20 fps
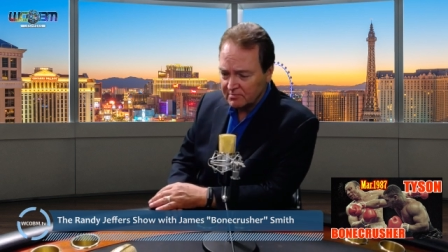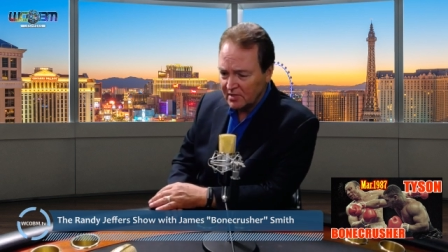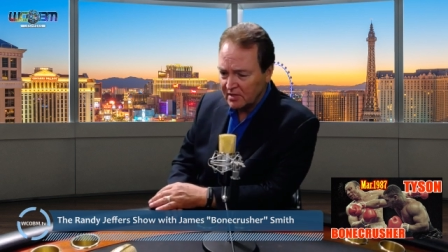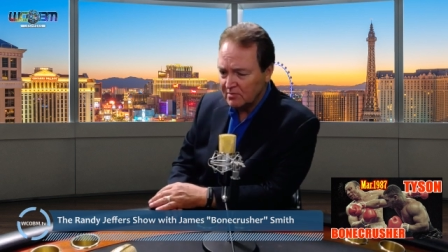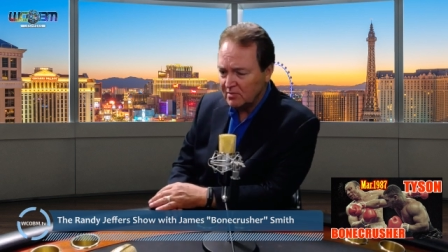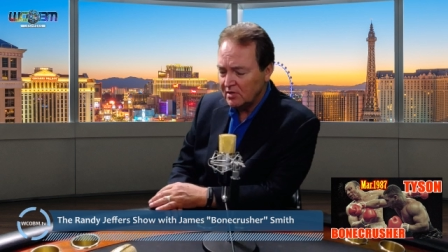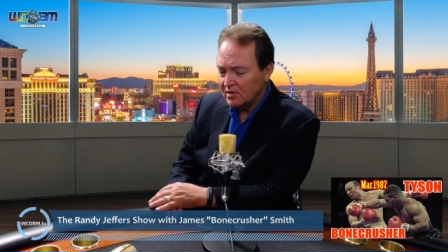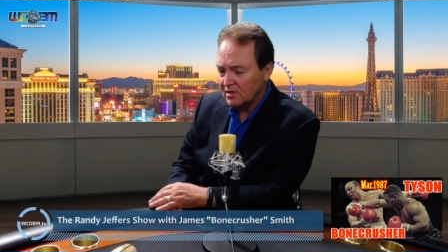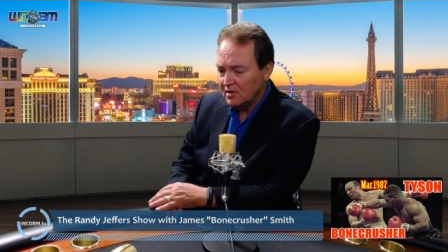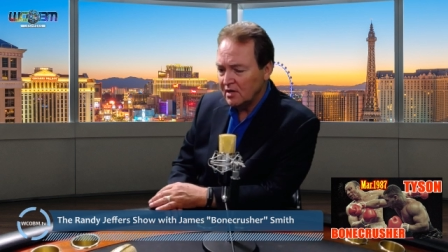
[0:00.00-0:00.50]

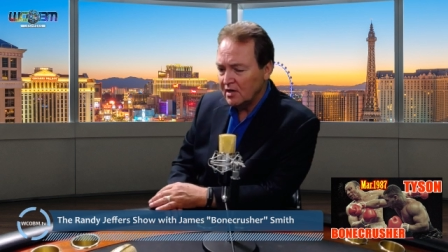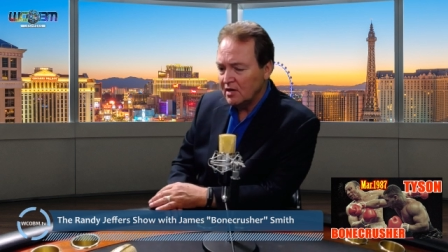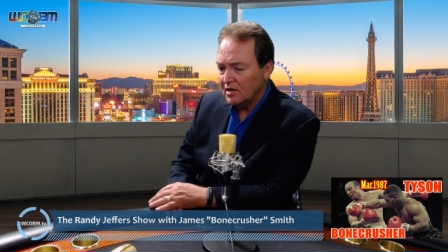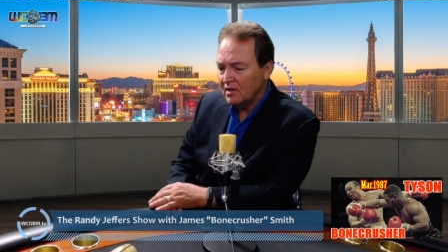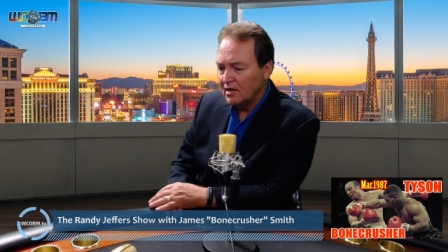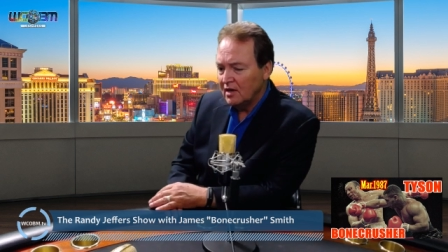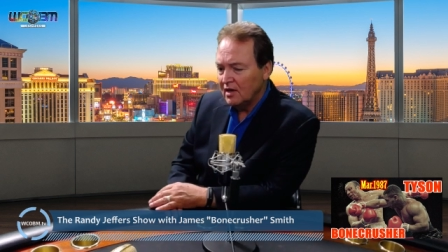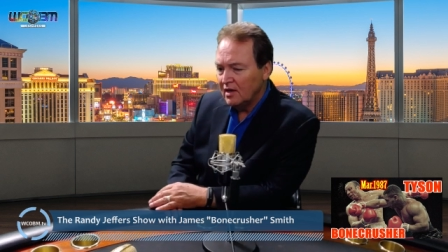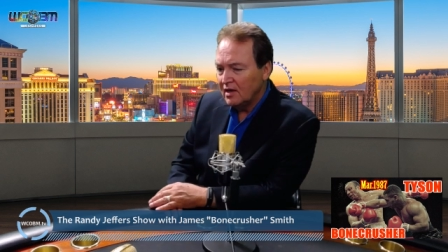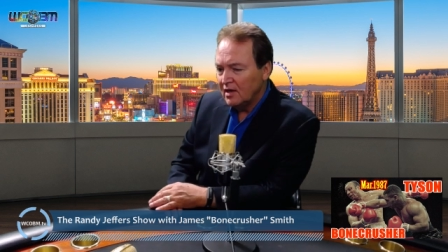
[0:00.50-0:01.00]
Maybe
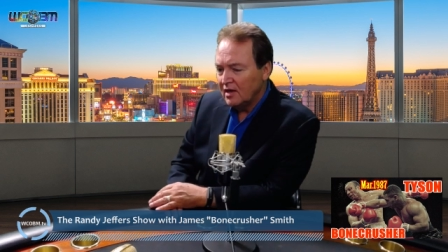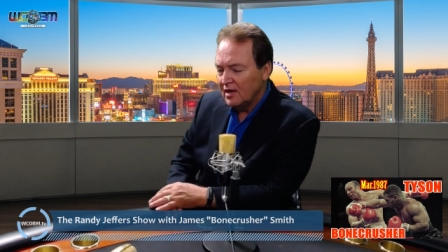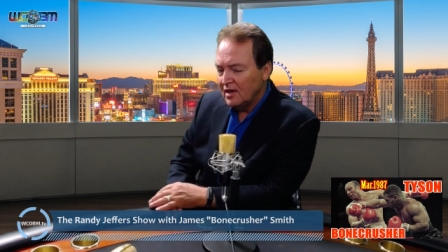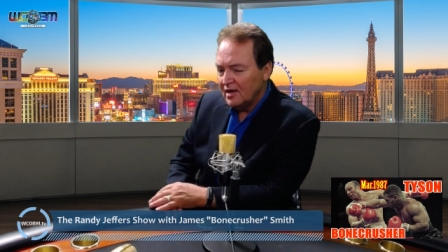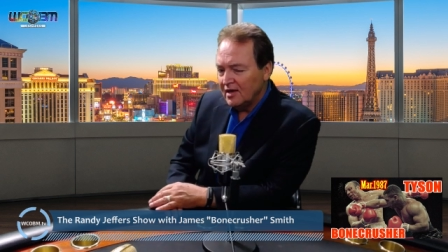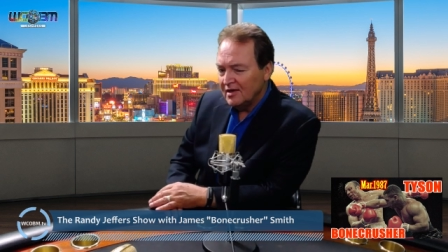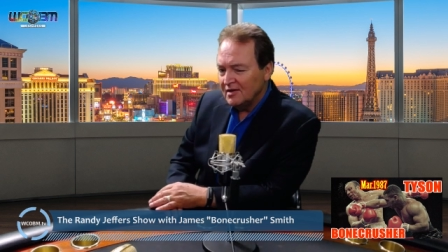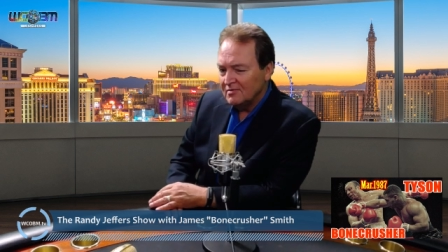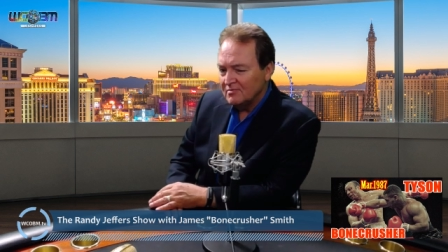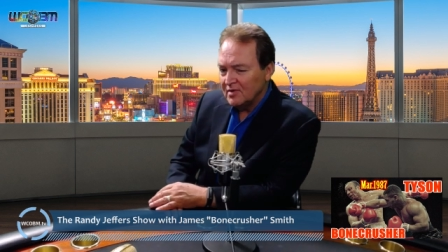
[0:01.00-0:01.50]

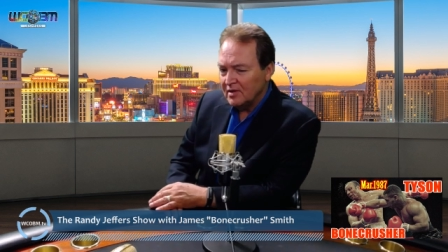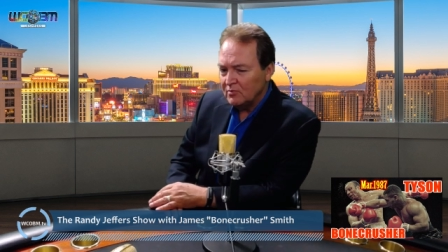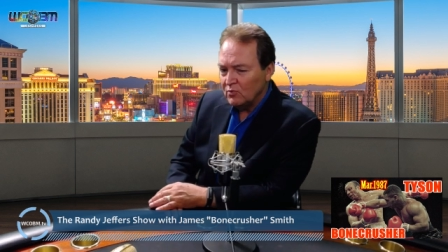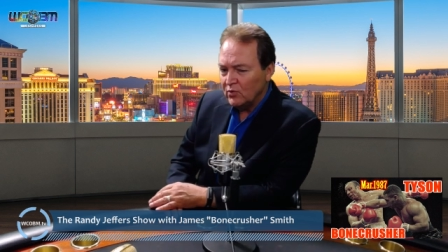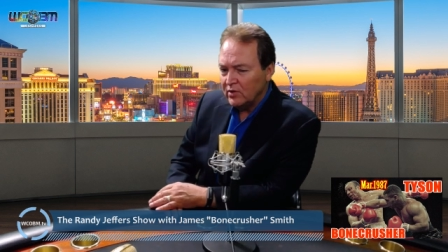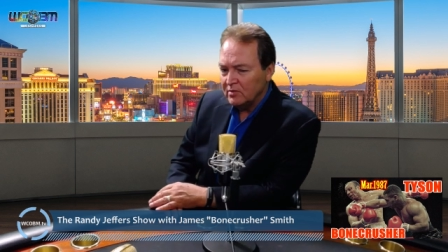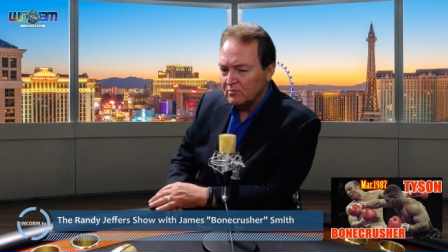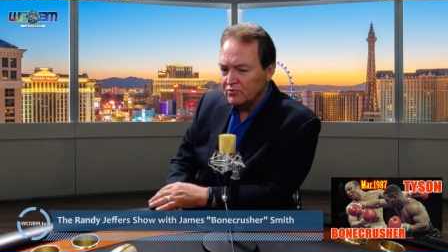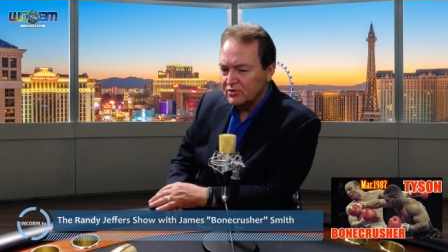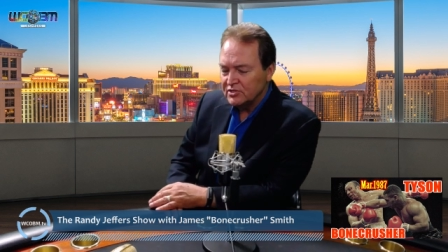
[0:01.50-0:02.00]

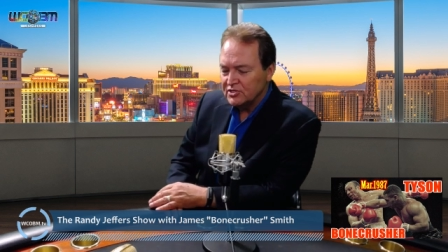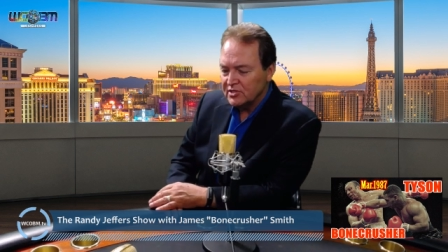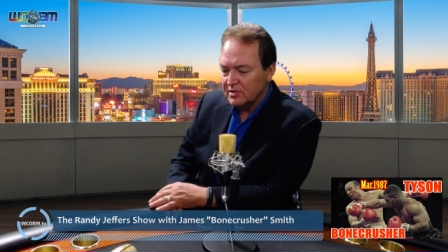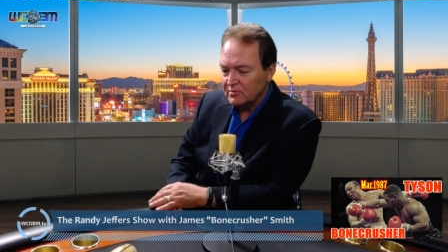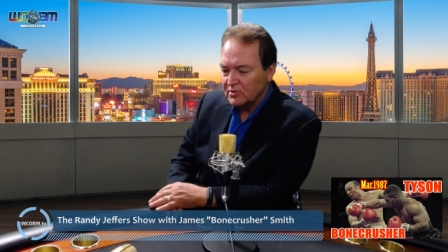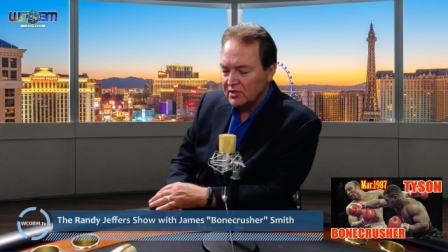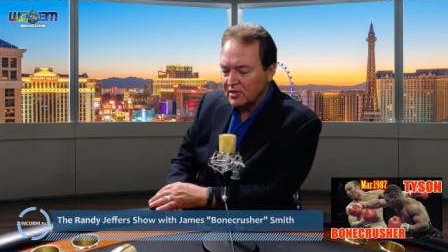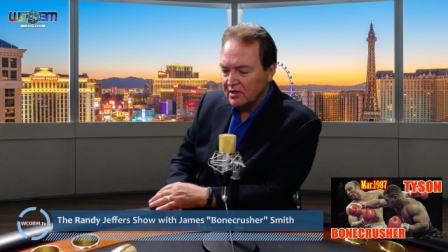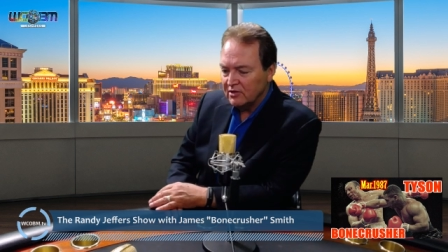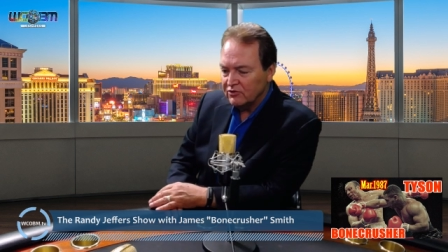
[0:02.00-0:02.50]
we can put
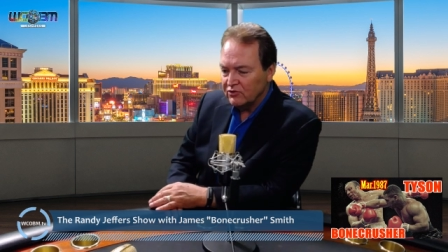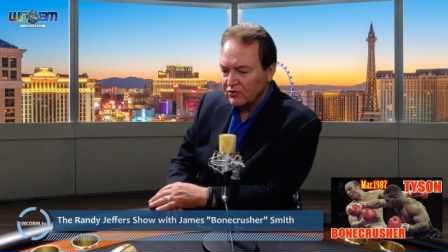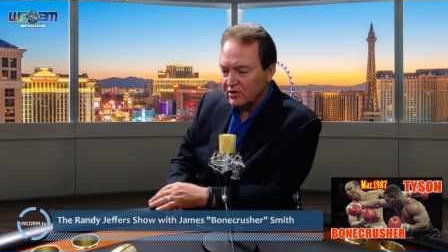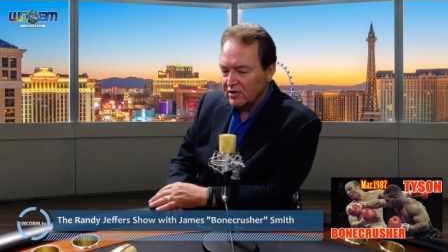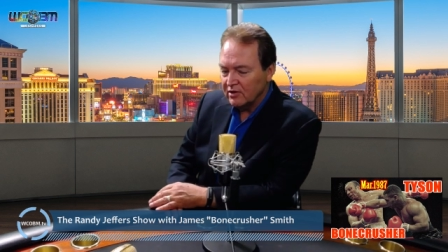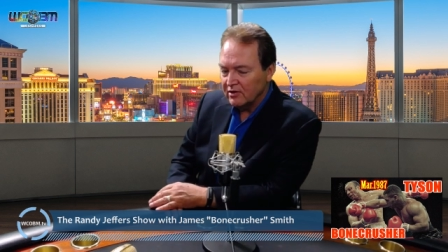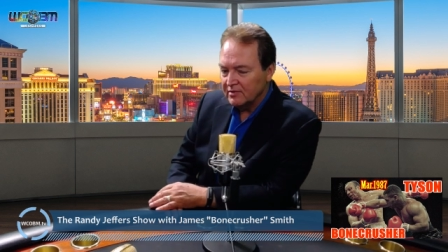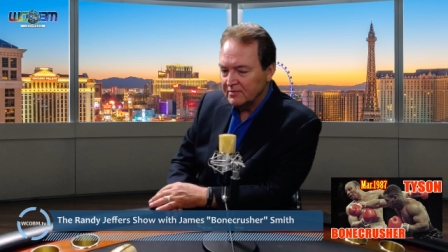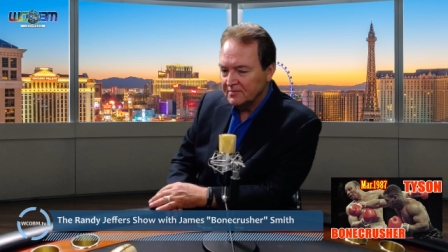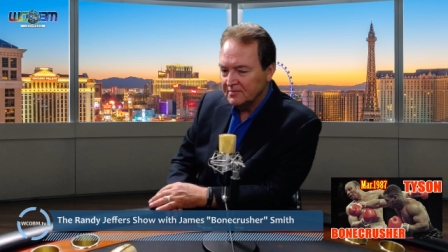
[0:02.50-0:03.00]
something together
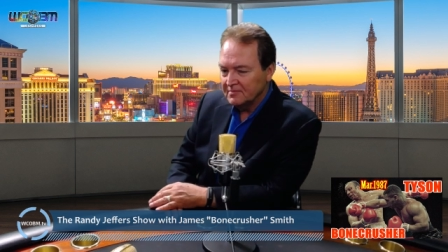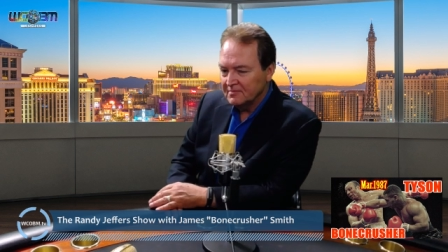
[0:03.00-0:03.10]
here.